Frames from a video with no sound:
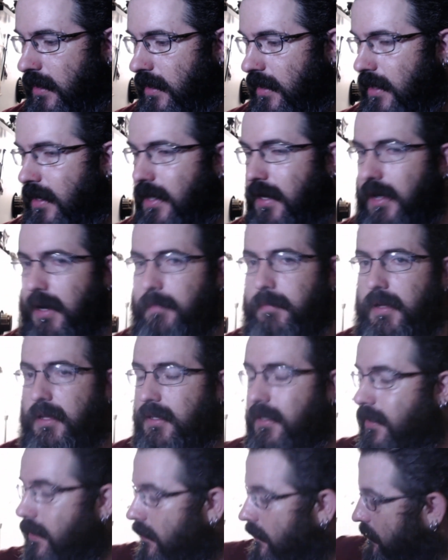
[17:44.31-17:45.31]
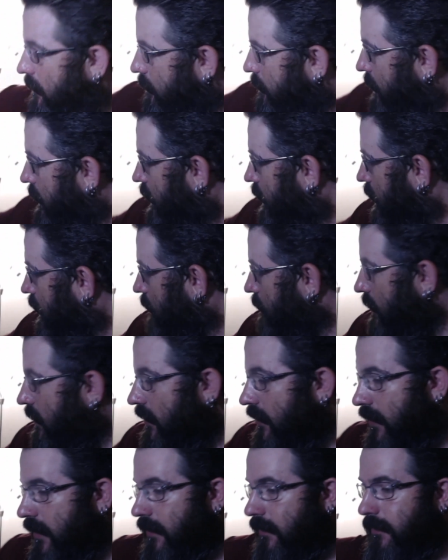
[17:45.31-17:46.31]
I'm not looking for petty. I'm not
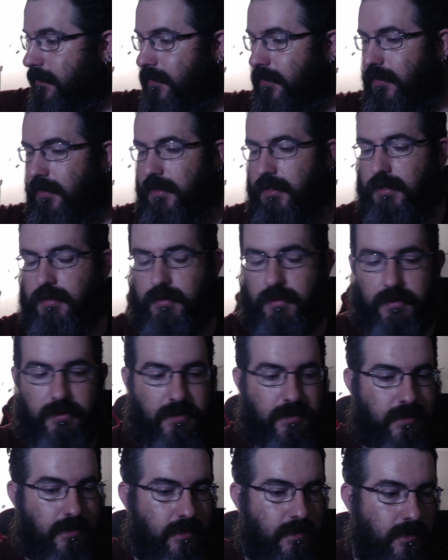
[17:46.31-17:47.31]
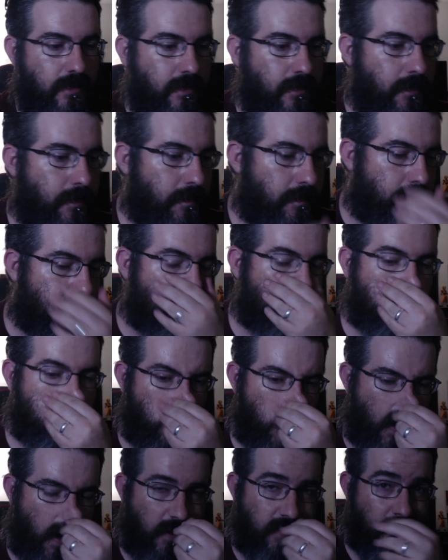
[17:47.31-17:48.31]
looking for condolences.
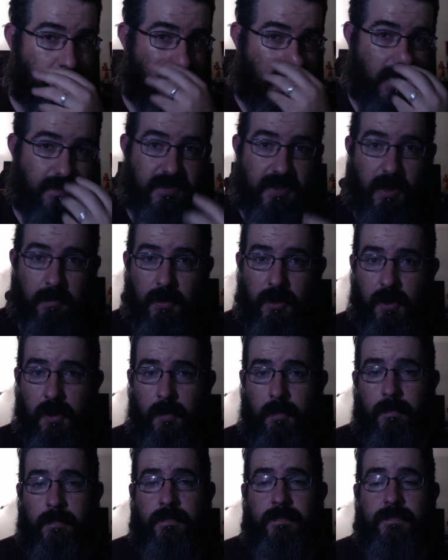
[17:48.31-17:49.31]
That was a lifetime ago.